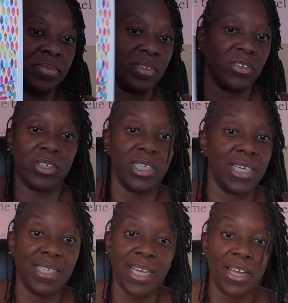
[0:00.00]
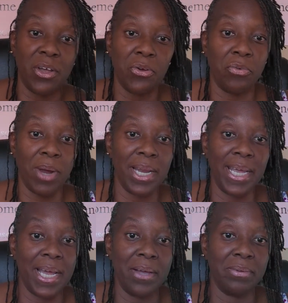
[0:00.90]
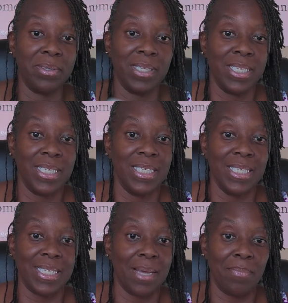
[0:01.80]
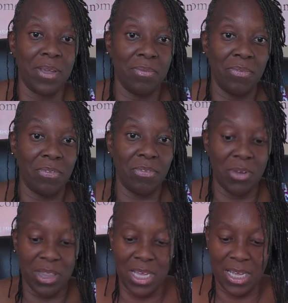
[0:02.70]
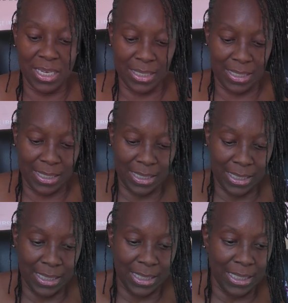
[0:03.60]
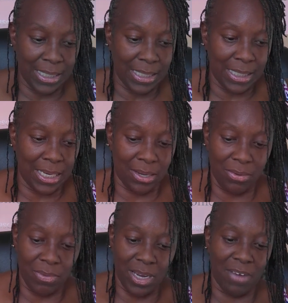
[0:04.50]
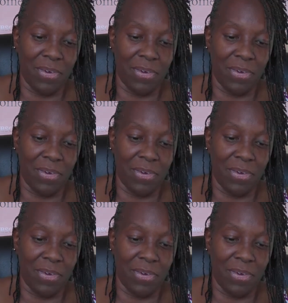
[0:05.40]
So see, it doesn't take long to write down something, three things, you know, and they're